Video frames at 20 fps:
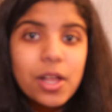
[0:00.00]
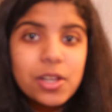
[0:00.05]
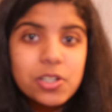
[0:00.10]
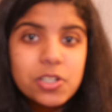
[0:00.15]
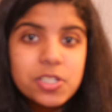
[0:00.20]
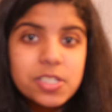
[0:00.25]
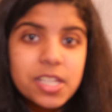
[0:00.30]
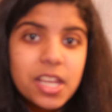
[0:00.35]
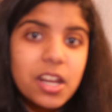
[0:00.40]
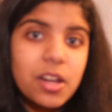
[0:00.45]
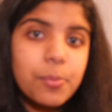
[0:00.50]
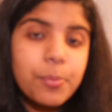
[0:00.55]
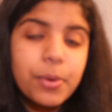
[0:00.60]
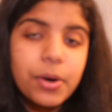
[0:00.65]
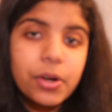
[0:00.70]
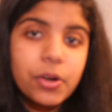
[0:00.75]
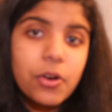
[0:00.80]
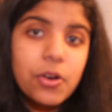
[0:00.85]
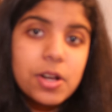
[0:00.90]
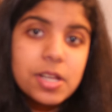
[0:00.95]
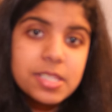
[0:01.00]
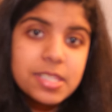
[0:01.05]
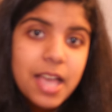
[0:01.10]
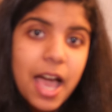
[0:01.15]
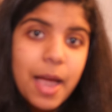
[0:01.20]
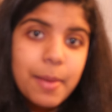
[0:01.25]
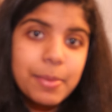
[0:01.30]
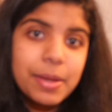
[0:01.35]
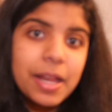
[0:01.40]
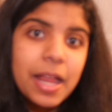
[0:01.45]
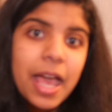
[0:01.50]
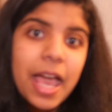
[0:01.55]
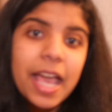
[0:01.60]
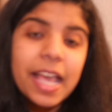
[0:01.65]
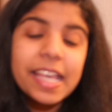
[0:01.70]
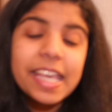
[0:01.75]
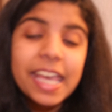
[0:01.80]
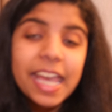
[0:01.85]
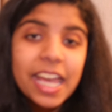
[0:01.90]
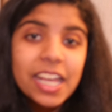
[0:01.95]
understand a book or assignment
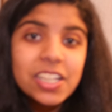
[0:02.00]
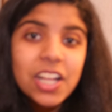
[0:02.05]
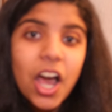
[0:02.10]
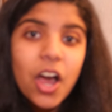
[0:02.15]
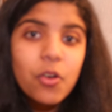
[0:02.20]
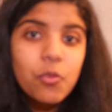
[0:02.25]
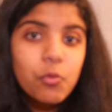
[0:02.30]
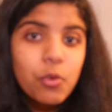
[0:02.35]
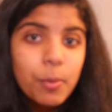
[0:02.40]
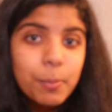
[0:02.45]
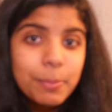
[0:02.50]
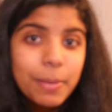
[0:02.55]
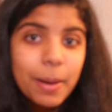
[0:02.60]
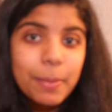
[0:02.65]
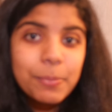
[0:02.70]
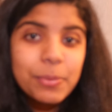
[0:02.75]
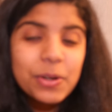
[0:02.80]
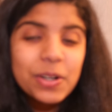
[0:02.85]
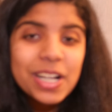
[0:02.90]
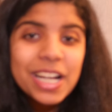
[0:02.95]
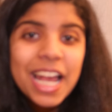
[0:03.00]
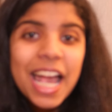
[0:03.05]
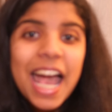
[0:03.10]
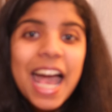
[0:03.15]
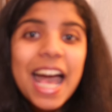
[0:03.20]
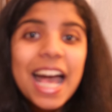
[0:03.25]
and cannot remember